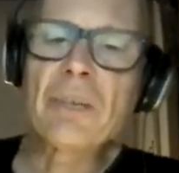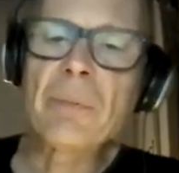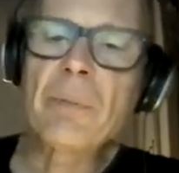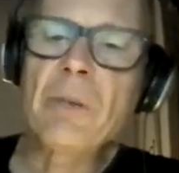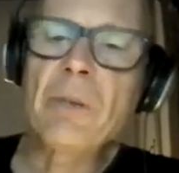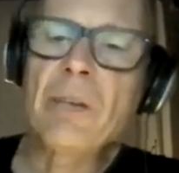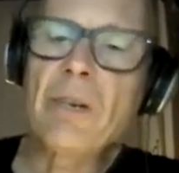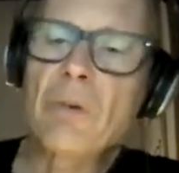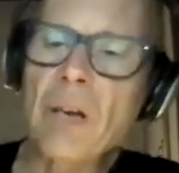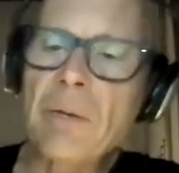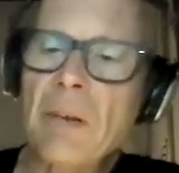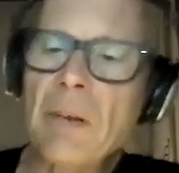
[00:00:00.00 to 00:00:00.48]
I
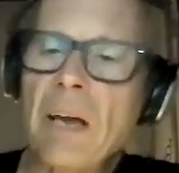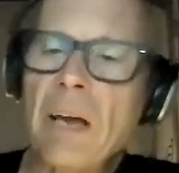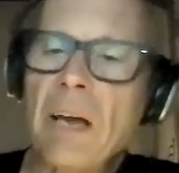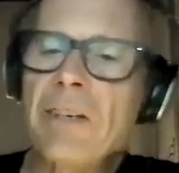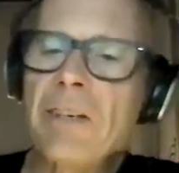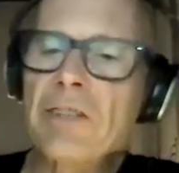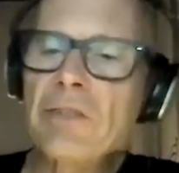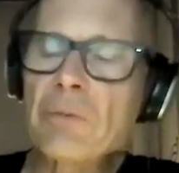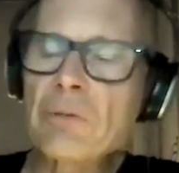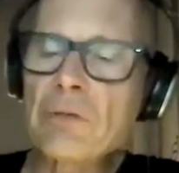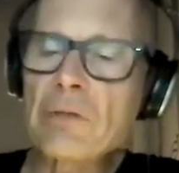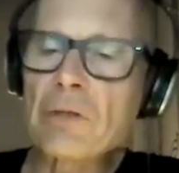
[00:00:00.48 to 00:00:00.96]
mean, I
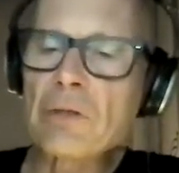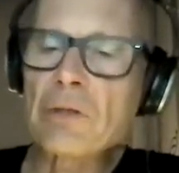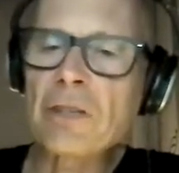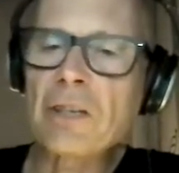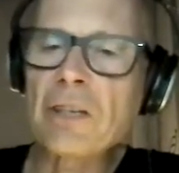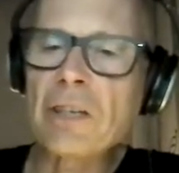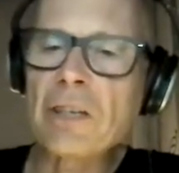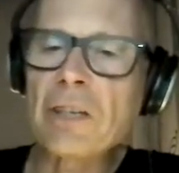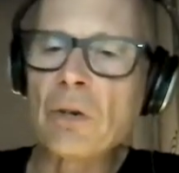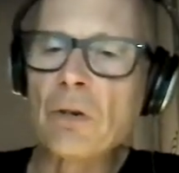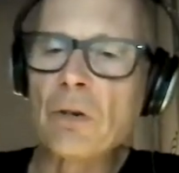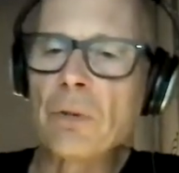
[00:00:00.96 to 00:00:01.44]
just was
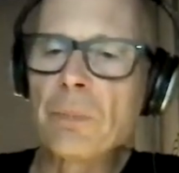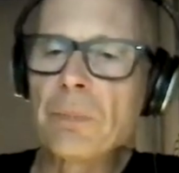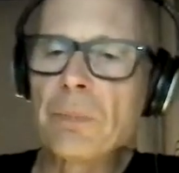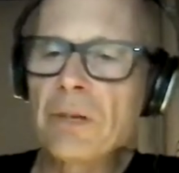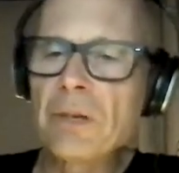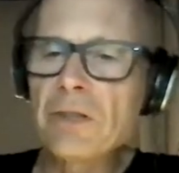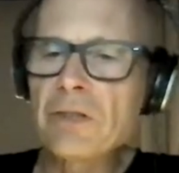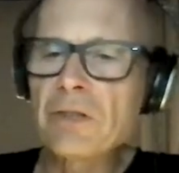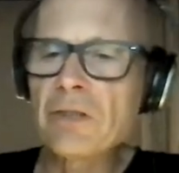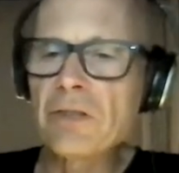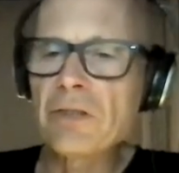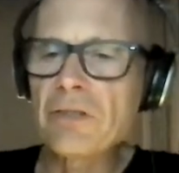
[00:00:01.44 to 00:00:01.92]
looking at old
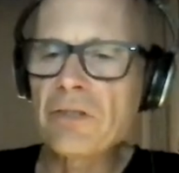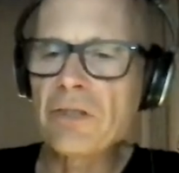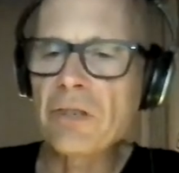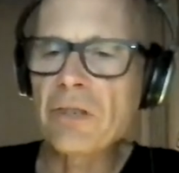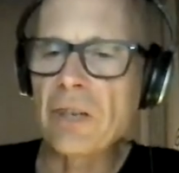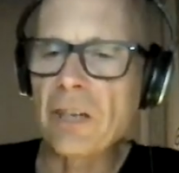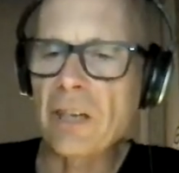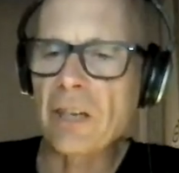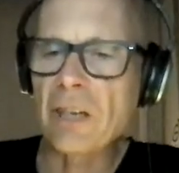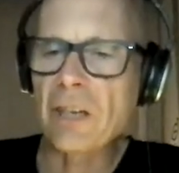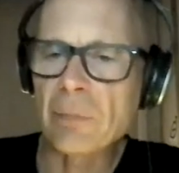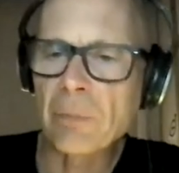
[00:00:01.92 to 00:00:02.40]
pictures
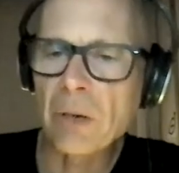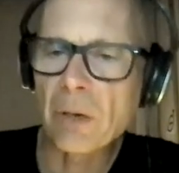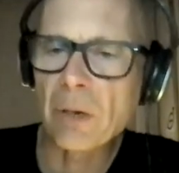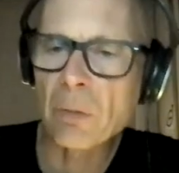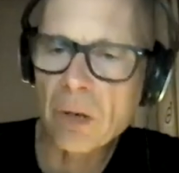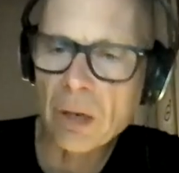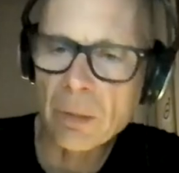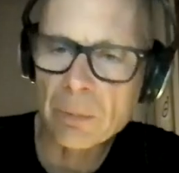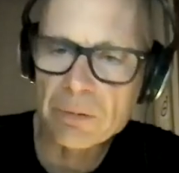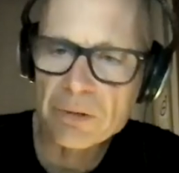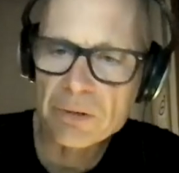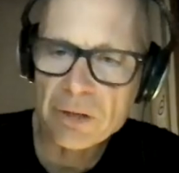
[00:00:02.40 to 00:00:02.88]
today on my
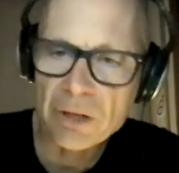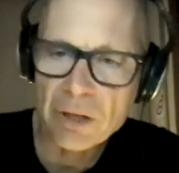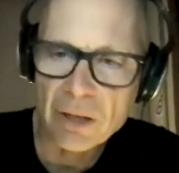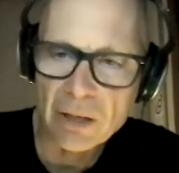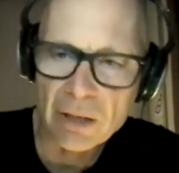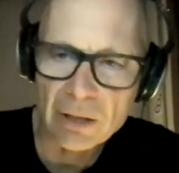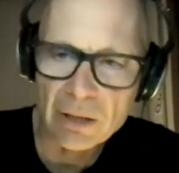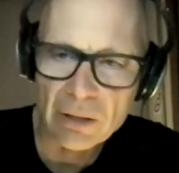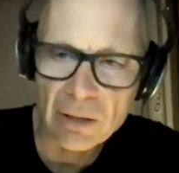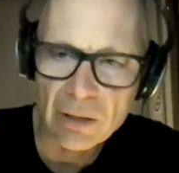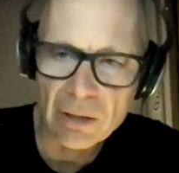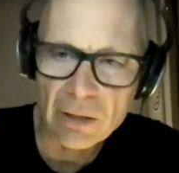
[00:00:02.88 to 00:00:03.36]
website,